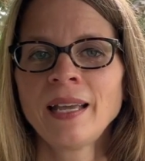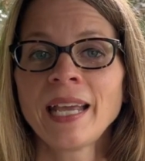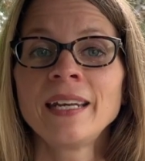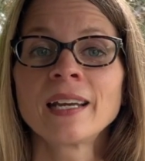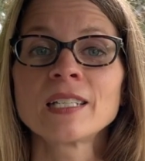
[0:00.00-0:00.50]

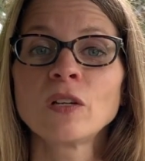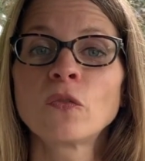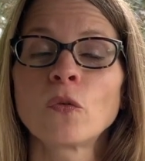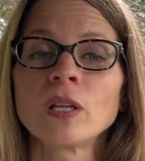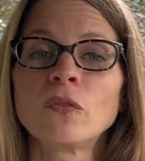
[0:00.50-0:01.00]
In
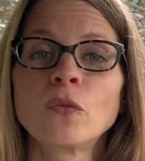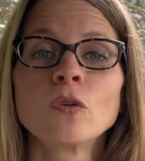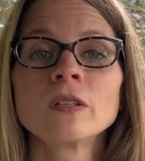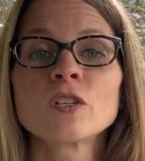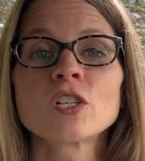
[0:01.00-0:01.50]

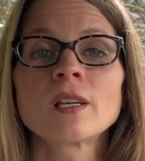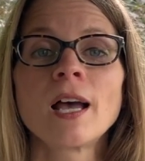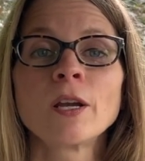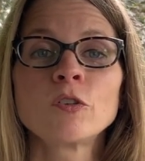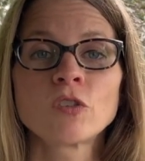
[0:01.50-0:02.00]
1944, the
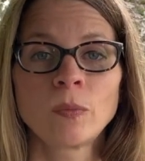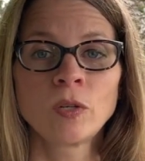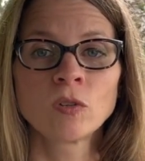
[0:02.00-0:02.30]
Chicago Tribune